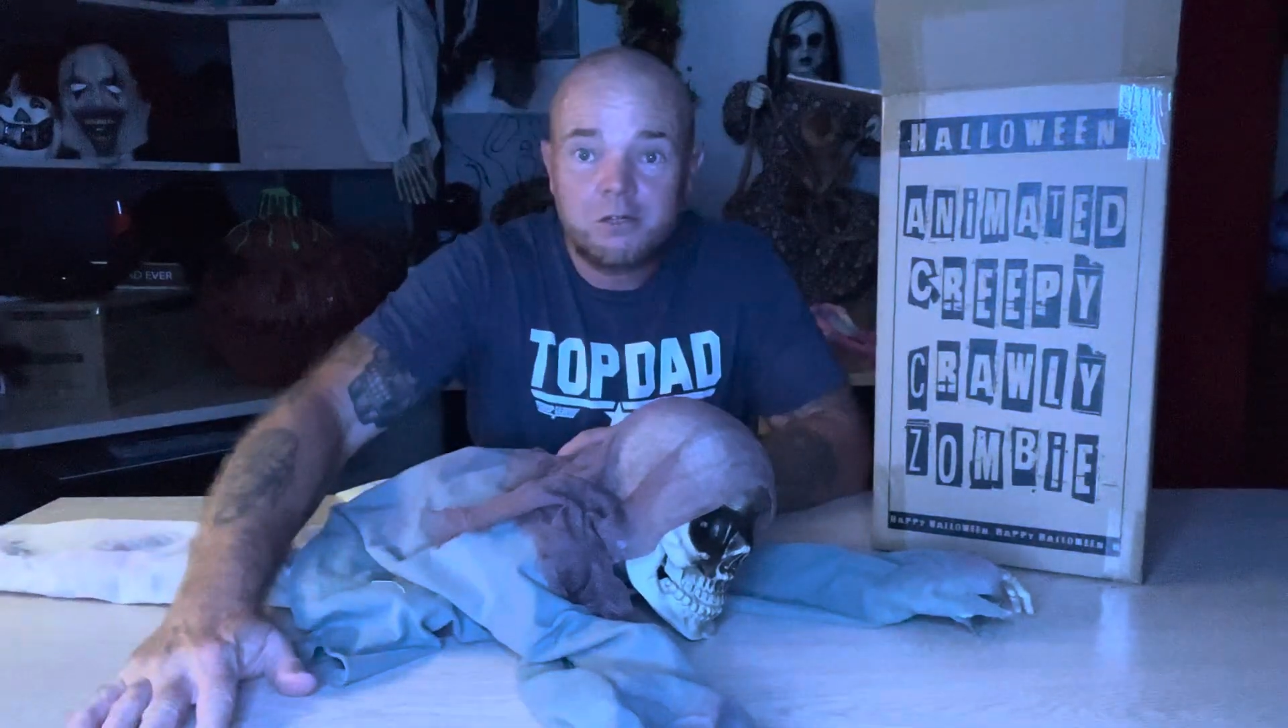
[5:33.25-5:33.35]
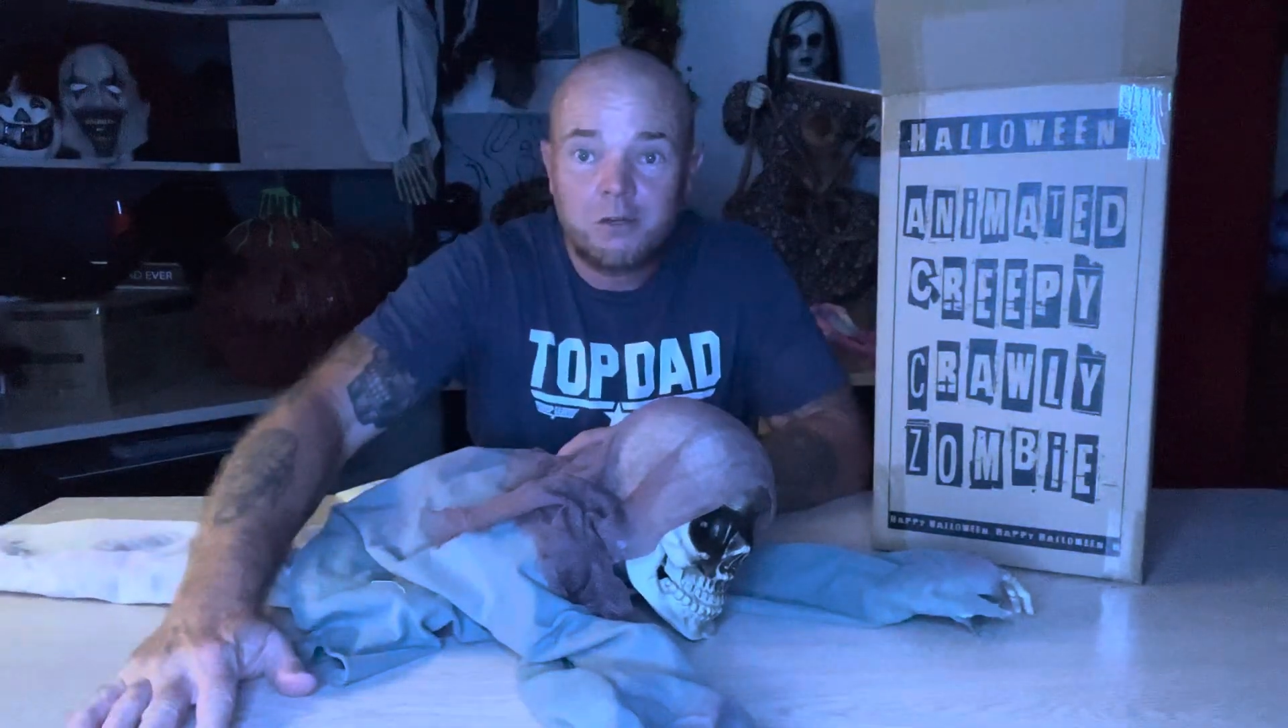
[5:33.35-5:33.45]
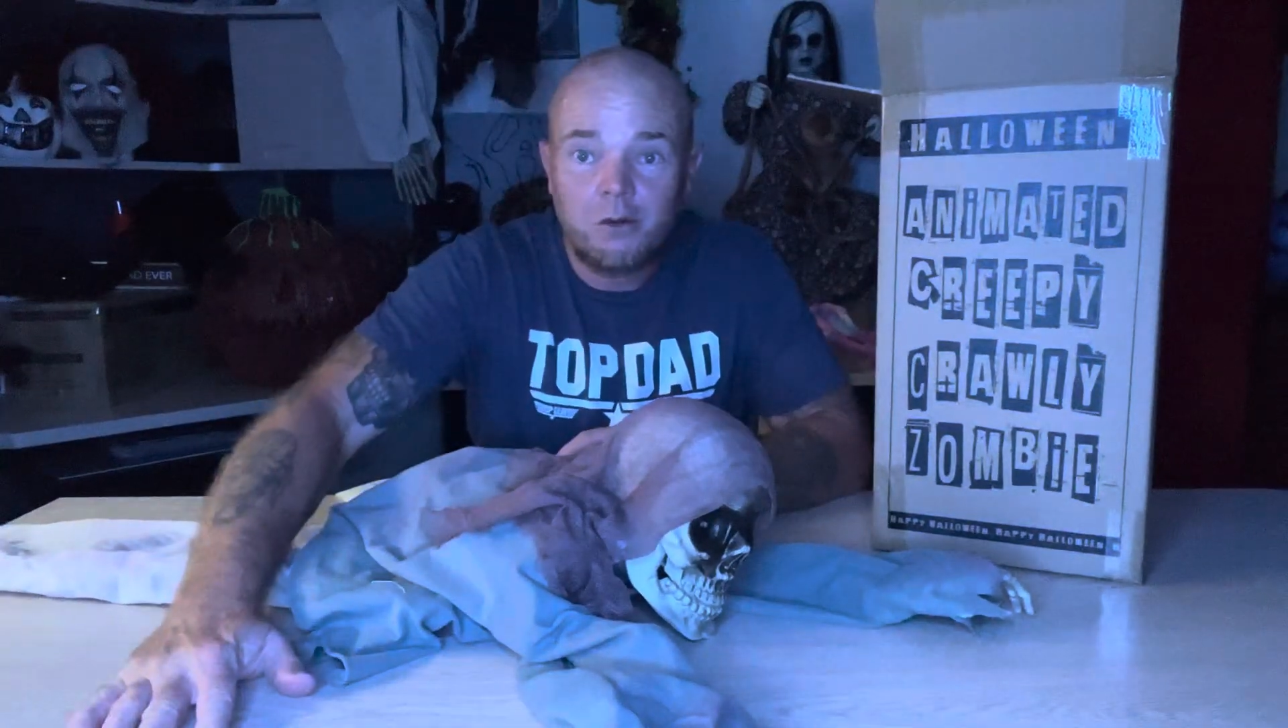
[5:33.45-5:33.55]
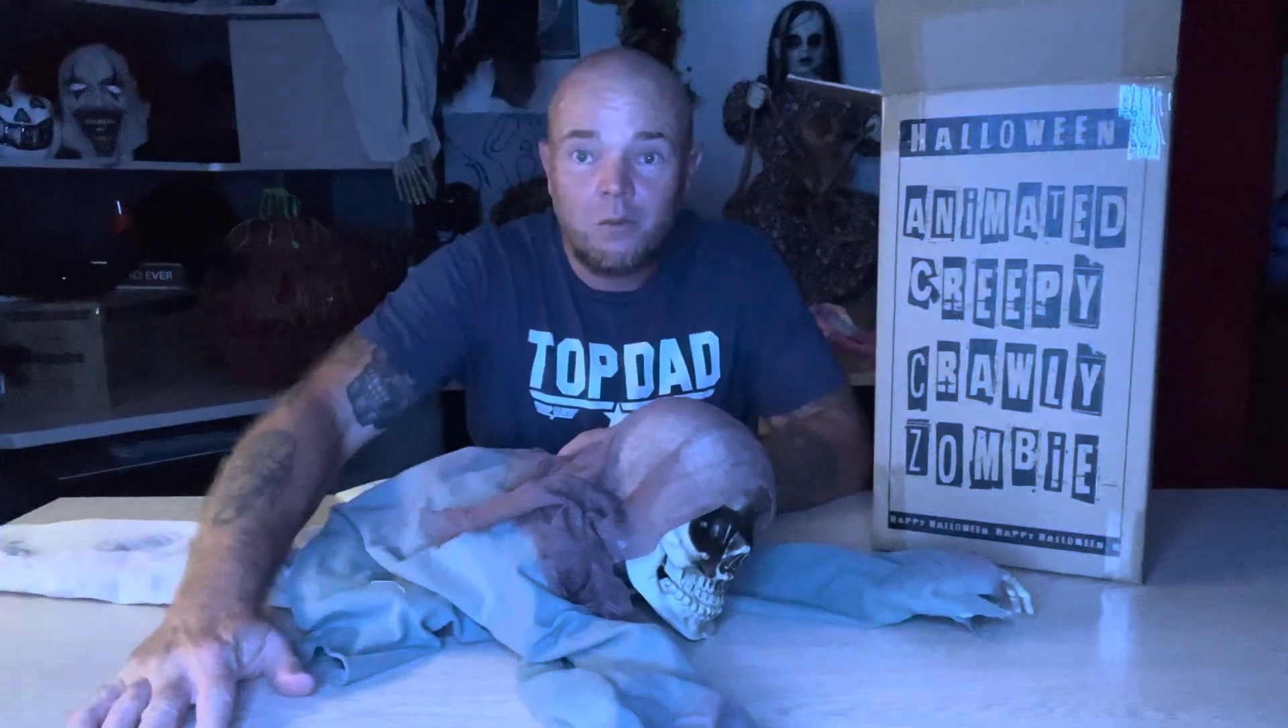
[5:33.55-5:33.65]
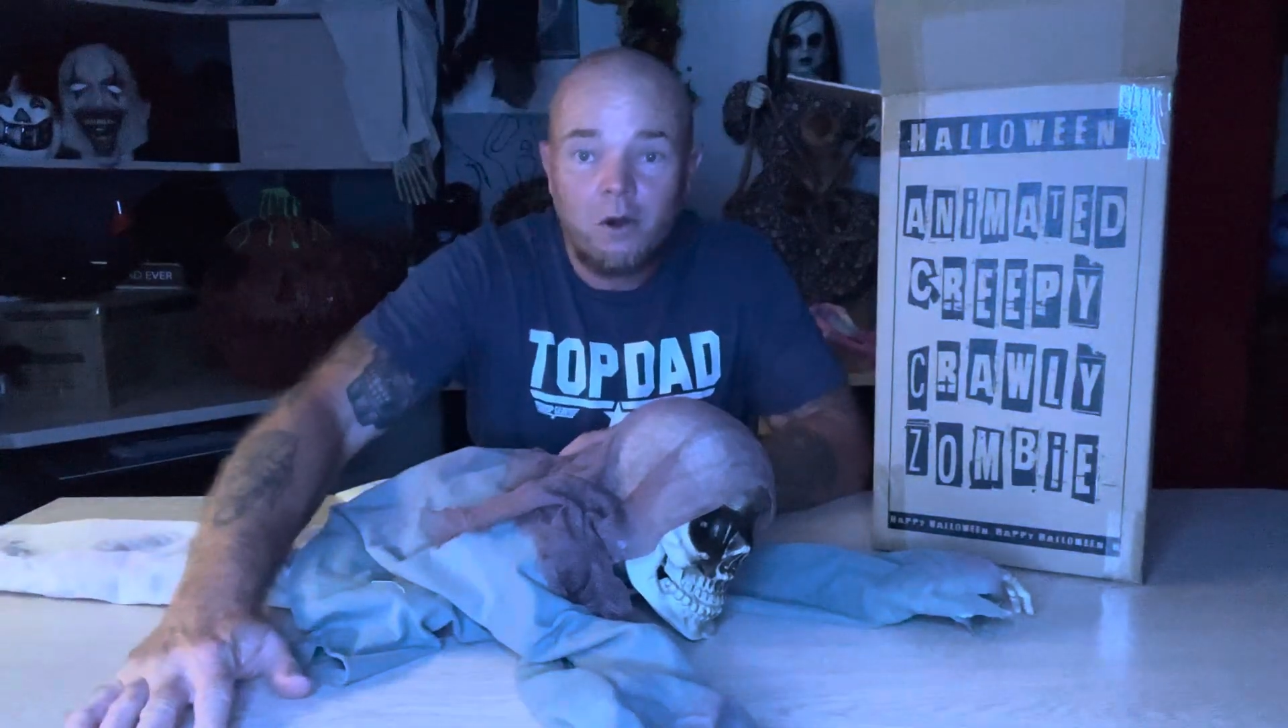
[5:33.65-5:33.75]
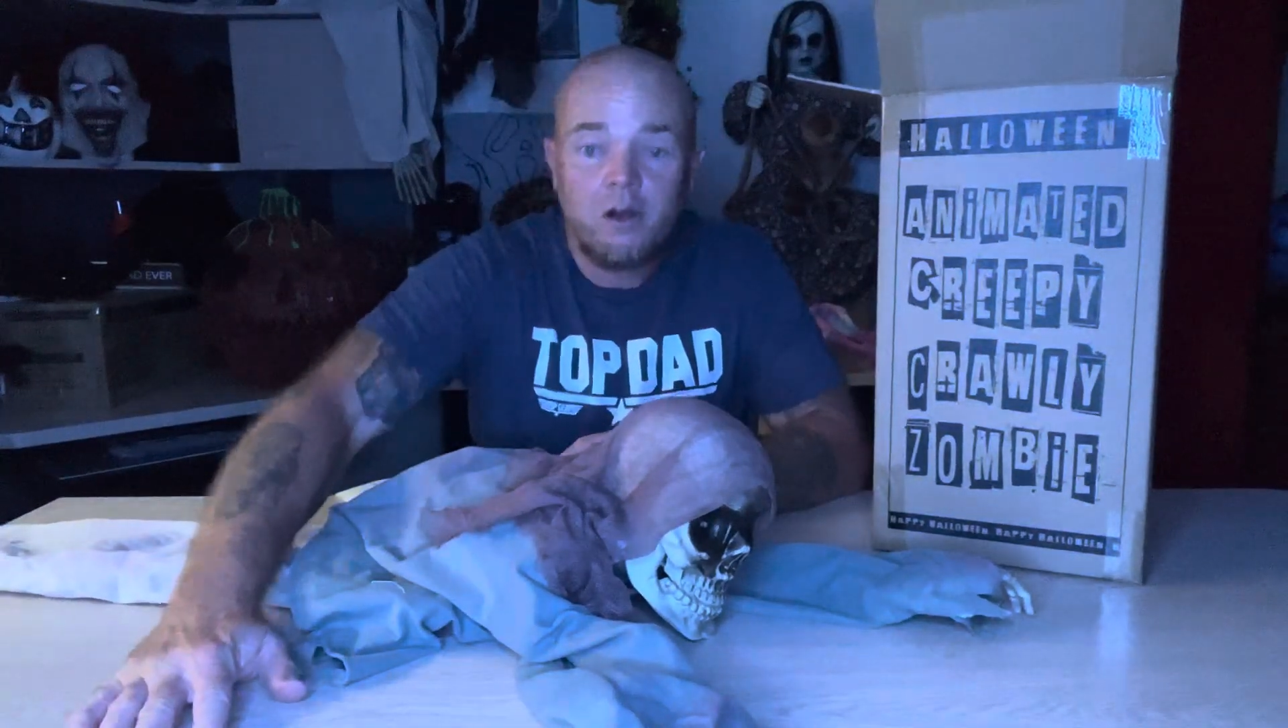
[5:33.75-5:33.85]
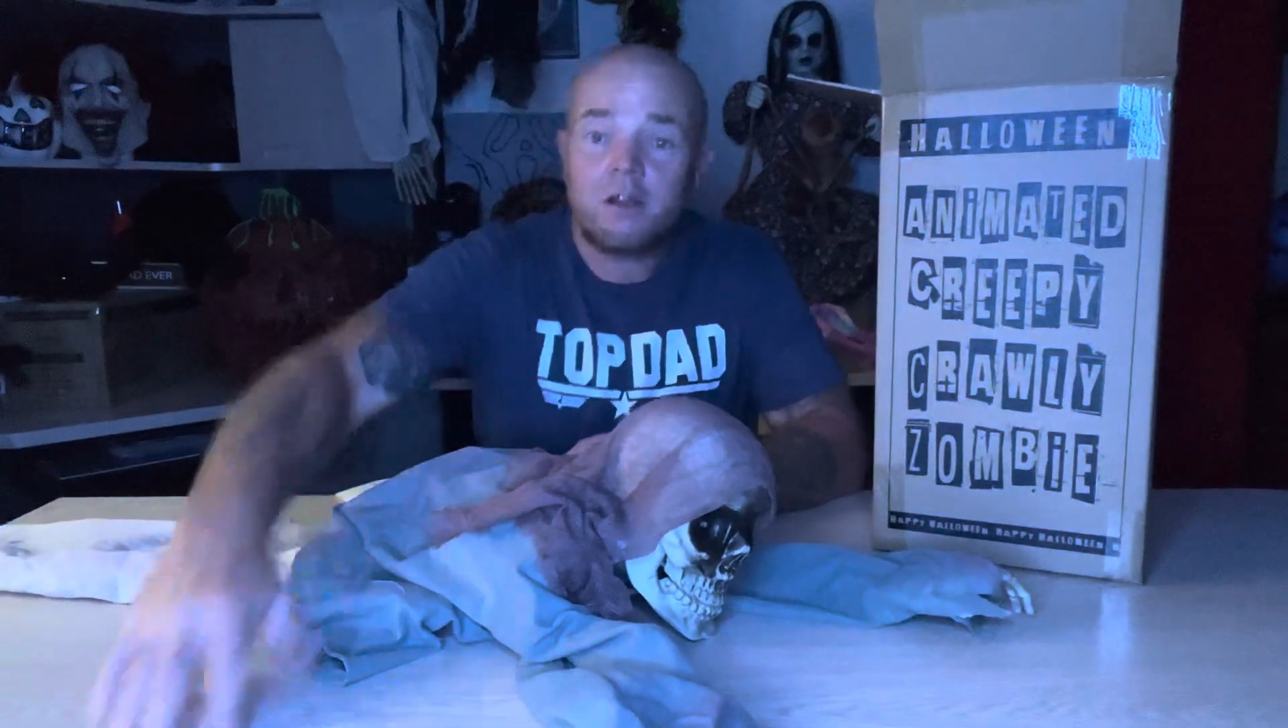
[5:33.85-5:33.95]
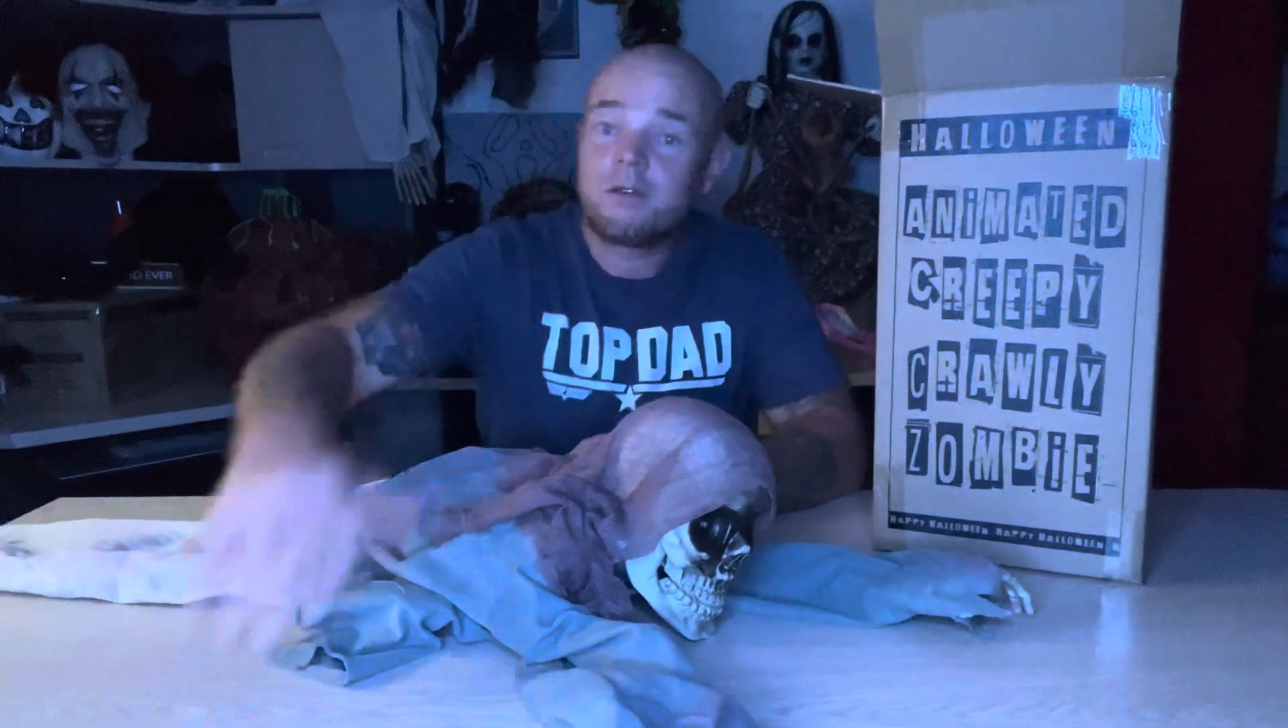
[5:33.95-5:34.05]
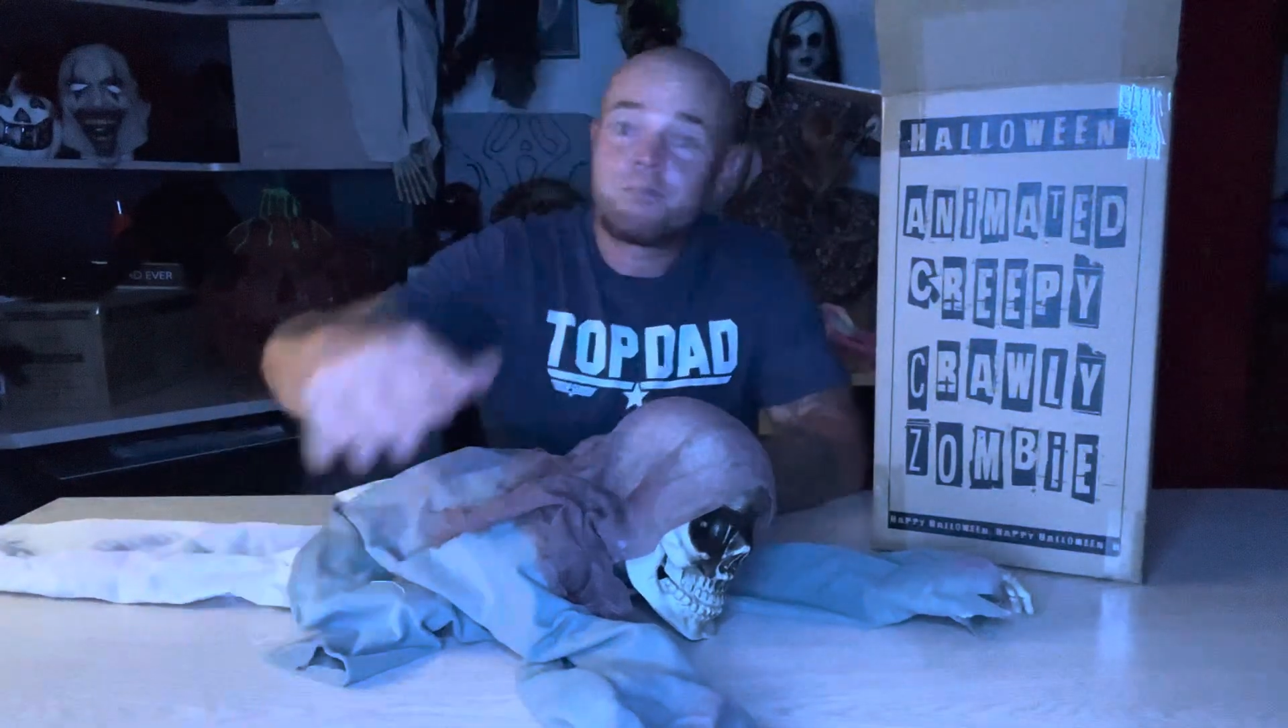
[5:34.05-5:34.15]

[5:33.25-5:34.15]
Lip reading: are going to walk,